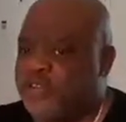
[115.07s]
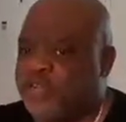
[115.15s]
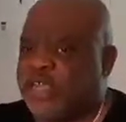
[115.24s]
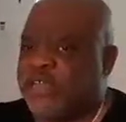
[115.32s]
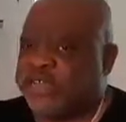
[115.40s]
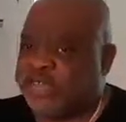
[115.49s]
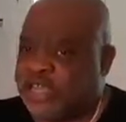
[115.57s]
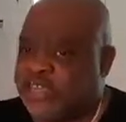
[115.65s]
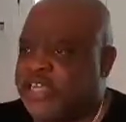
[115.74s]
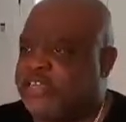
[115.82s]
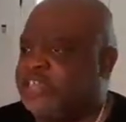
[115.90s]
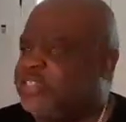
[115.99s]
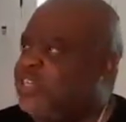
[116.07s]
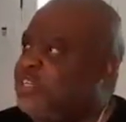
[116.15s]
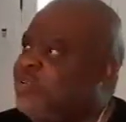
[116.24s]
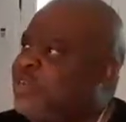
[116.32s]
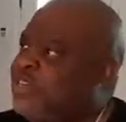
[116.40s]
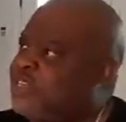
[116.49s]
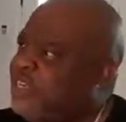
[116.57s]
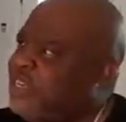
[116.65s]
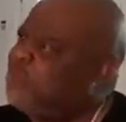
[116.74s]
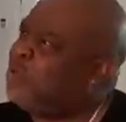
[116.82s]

you can look at dishes and you can see